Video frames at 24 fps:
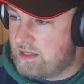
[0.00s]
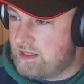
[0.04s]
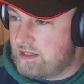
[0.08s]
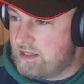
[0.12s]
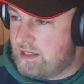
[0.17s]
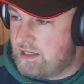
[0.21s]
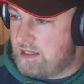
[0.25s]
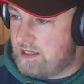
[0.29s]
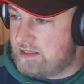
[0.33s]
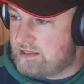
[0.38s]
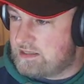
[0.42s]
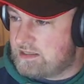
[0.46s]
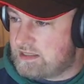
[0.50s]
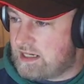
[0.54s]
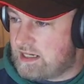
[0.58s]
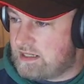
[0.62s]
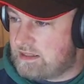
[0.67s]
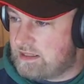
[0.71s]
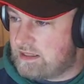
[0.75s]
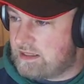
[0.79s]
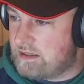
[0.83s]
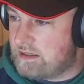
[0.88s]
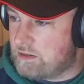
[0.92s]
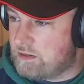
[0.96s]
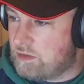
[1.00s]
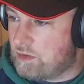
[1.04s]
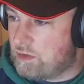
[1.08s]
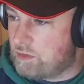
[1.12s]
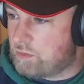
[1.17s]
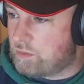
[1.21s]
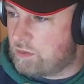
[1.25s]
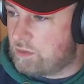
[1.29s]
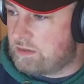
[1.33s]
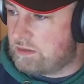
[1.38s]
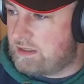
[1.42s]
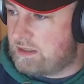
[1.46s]
Inside the hidden Cold
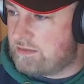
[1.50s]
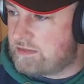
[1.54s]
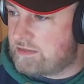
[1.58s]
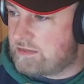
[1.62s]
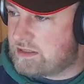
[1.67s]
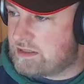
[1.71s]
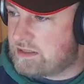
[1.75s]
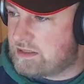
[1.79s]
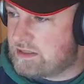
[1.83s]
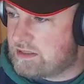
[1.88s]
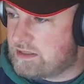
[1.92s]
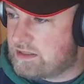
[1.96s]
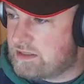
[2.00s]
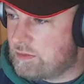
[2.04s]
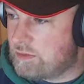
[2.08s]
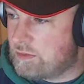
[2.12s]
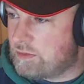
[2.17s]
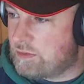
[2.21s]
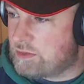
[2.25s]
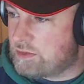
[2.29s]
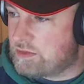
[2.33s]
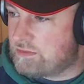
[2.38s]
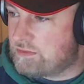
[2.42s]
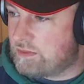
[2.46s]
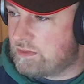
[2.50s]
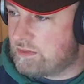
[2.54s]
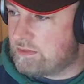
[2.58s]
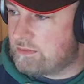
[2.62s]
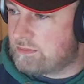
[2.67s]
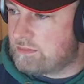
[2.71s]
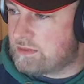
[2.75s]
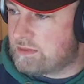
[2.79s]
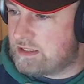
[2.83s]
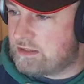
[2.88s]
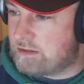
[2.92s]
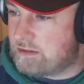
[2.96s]
War, never seen photos of Oldham's
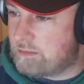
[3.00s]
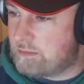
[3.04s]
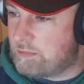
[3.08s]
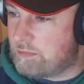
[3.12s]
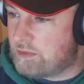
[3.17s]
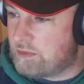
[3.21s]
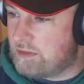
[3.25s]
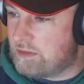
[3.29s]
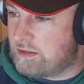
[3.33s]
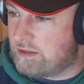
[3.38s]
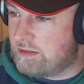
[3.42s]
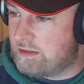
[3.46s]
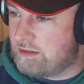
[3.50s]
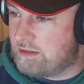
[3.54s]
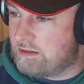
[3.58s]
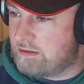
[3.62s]
secret bunker.